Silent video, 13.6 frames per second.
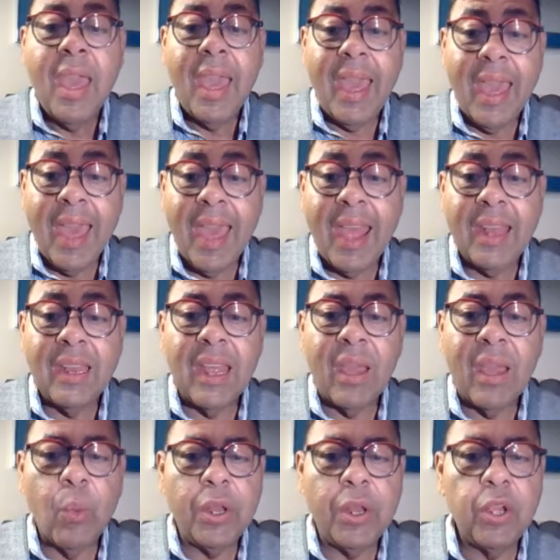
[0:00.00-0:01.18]
And
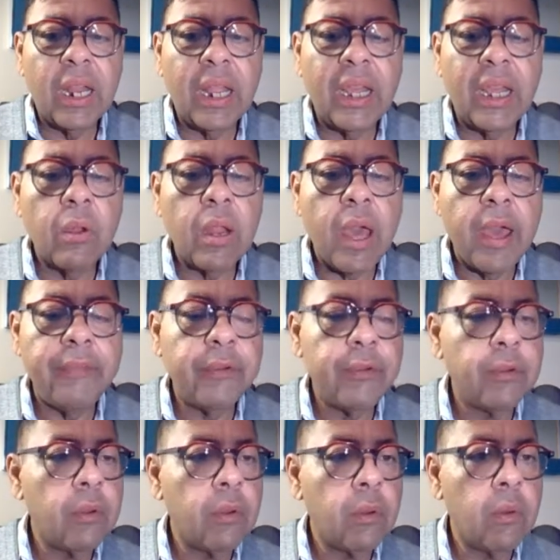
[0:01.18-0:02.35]
when you click on
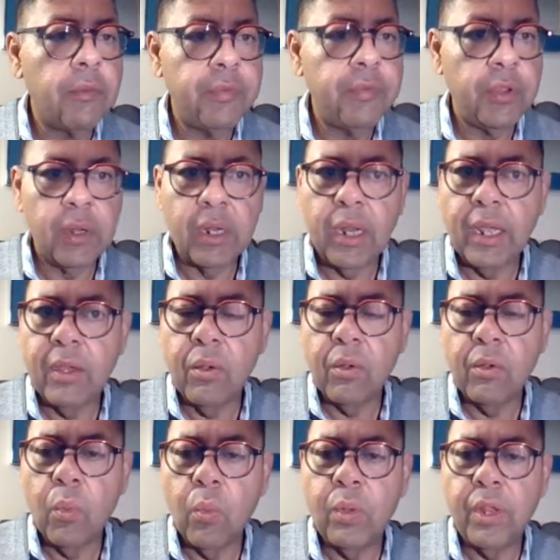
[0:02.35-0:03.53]
either, if you click on
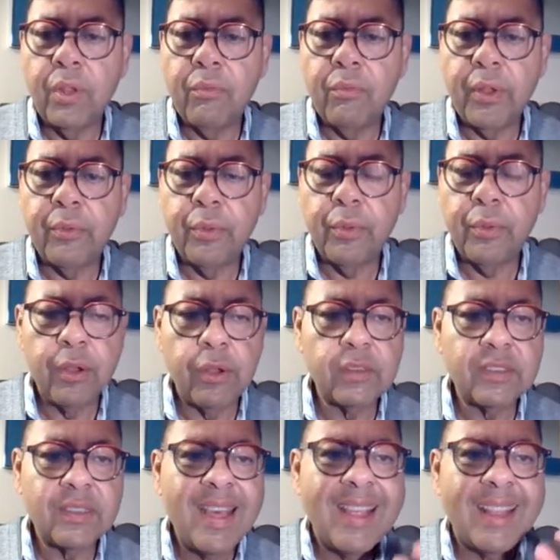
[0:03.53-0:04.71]
only recruiters,
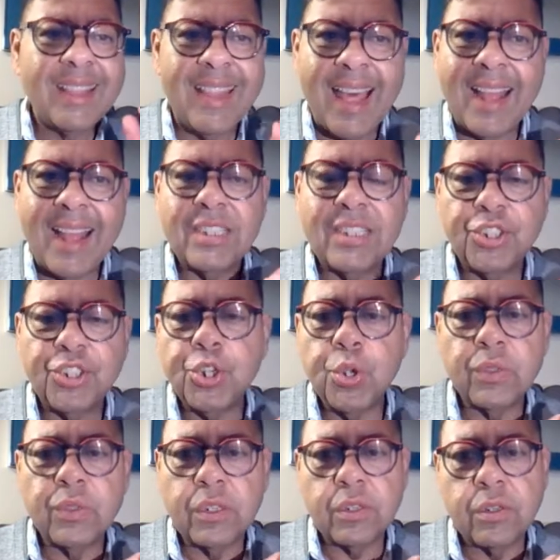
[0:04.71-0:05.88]
that just
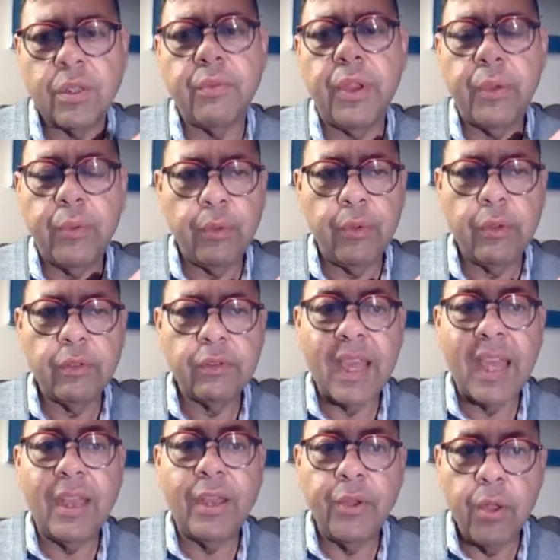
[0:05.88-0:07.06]
shows it to the recruiters
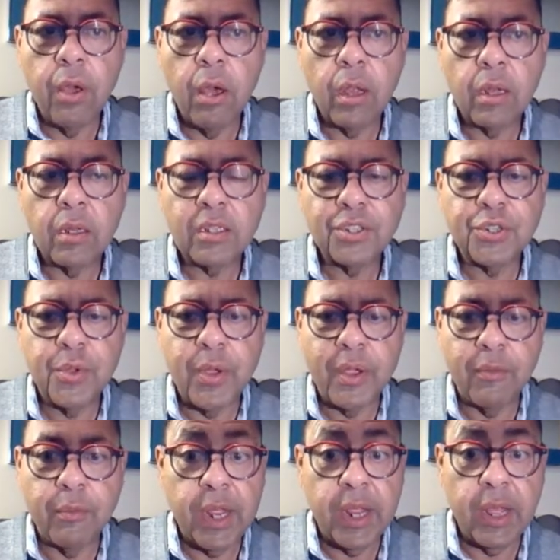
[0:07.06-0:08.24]
and not to
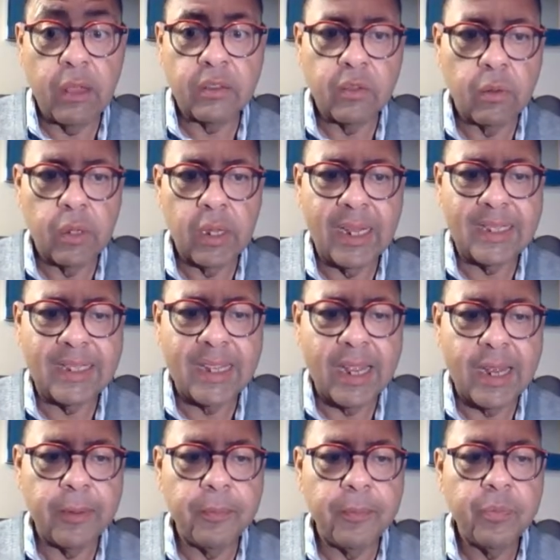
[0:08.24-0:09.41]
everybody else on
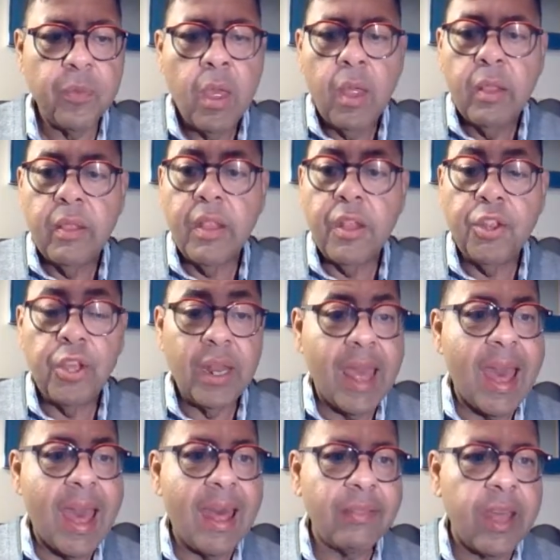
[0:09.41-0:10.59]
LinkedIn. Then you can
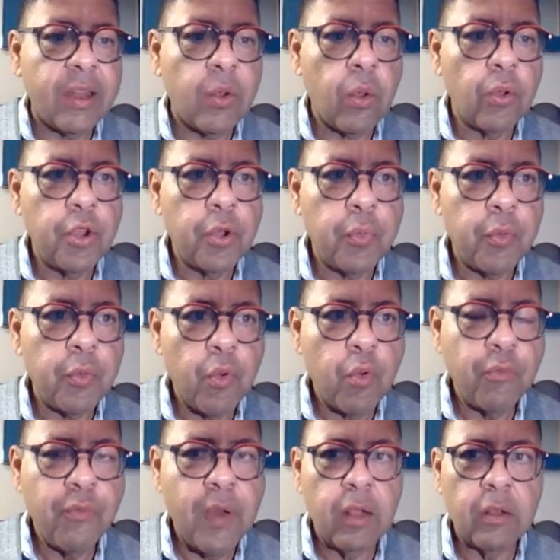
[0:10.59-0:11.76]
add that on your
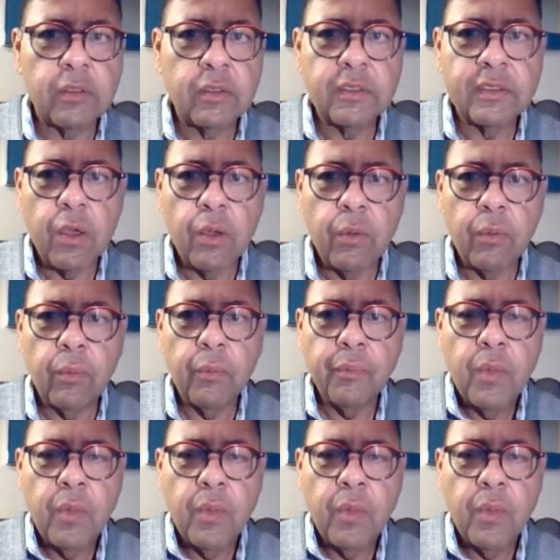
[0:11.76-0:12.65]
profile. So